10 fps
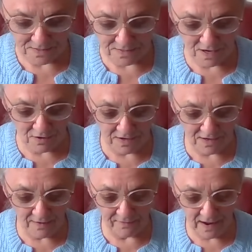It
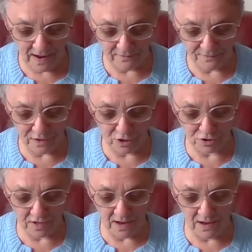started after I had
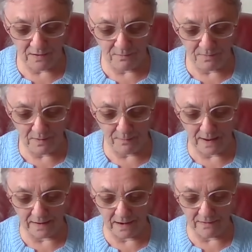finished the um the
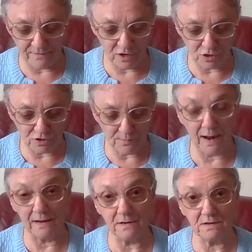blanket. I finished the
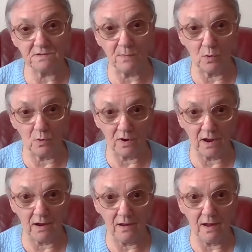blanket this
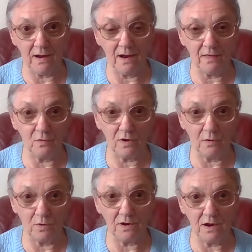morning and I
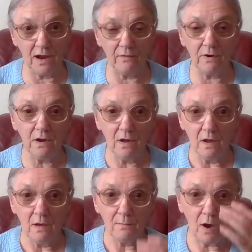thought I wanted to get it
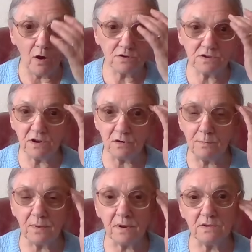parcelled
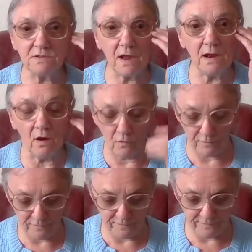up and sent
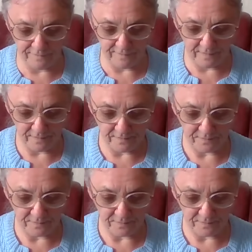off